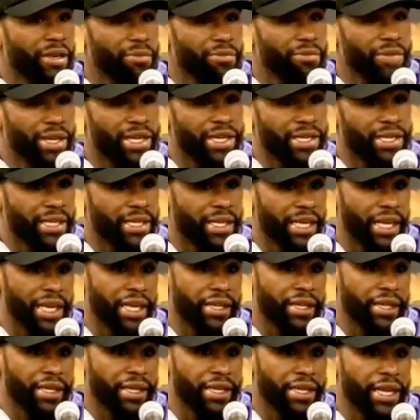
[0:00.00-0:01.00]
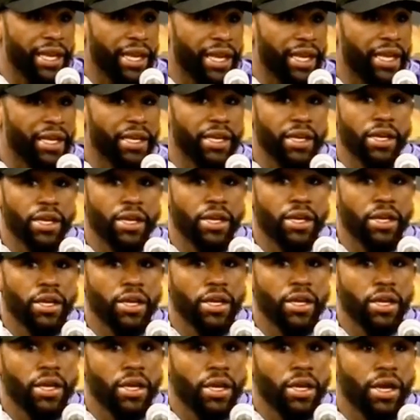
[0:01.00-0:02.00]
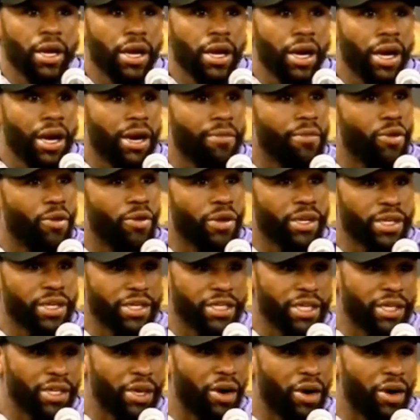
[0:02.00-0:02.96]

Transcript: at the end of the day, I'm going into the Hall of